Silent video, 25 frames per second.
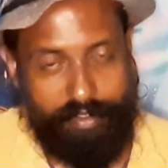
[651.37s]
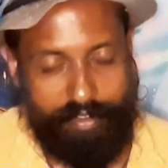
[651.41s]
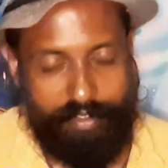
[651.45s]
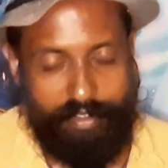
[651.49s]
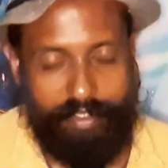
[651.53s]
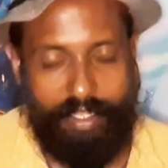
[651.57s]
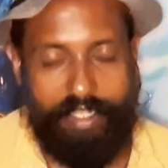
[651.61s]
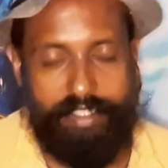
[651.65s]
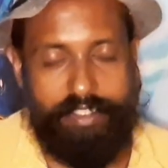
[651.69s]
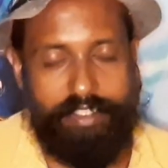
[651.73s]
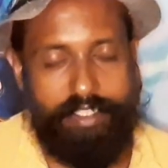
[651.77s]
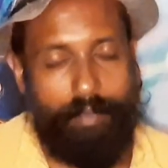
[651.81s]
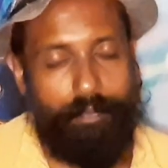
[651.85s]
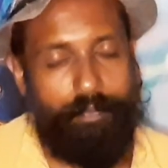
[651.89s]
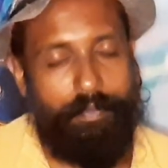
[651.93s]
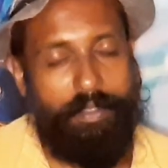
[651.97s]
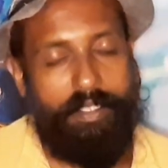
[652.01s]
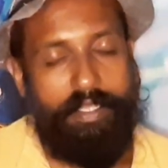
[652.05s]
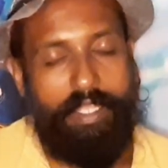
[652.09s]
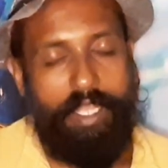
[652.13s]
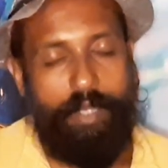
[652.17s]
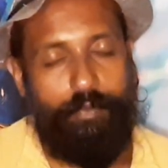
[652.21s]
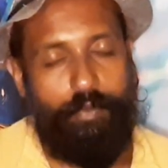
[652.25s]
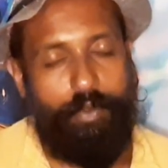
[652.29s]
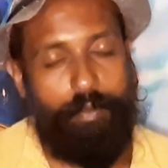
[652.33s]
That's something
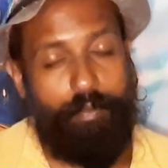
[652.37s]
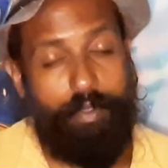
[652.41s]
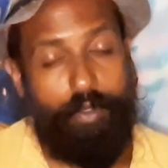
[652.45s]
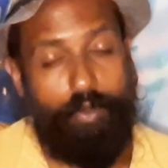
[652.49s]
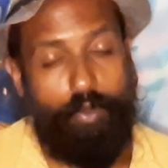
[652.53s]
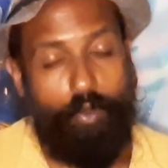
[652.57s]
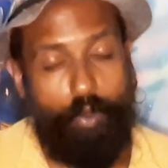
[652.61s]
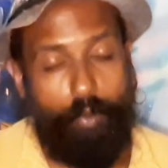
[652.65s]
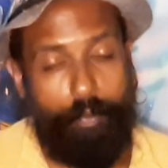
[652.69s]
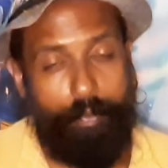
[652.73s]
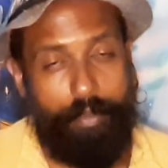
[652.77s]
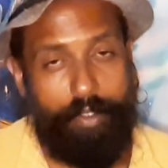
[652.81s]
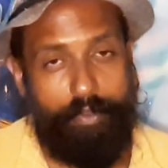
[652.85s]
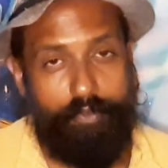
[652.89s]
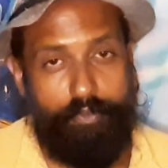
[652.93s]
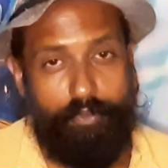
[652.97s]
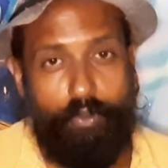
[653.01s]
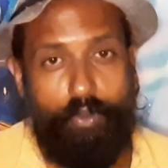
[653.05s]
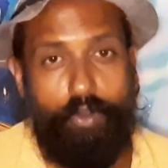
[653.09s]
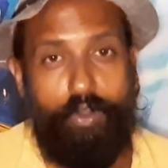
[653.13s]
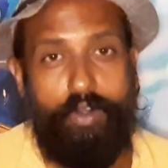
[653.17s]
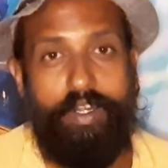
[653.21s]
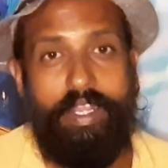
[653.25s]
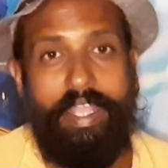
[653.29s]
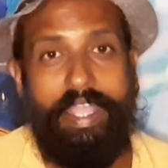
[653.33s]
that we've been hoping for,